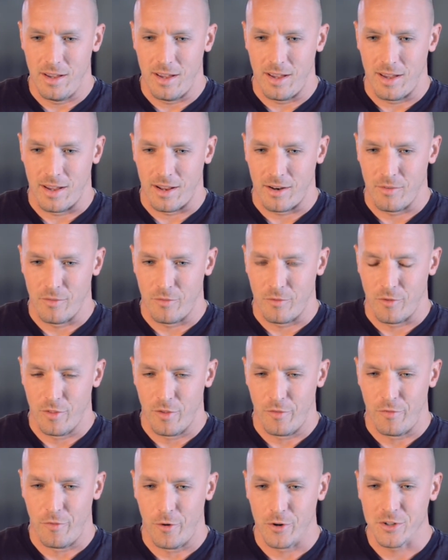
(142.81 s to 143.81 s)
And for
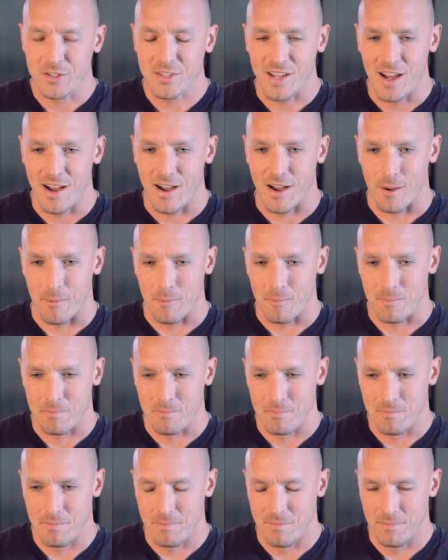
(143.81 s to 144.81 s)
the first time
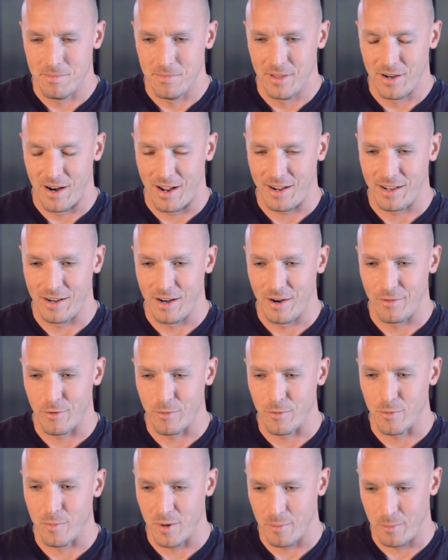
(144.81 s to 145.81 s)
that I can
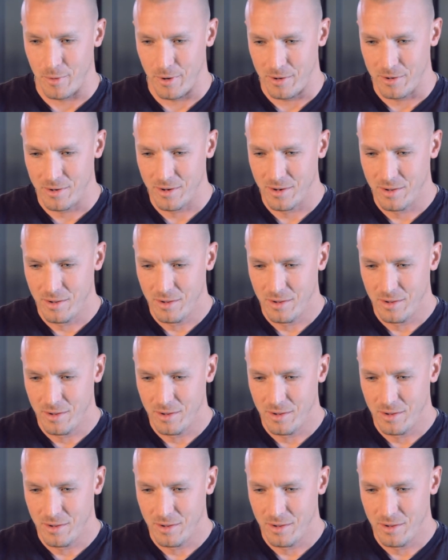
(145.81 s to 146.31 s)
ever remember,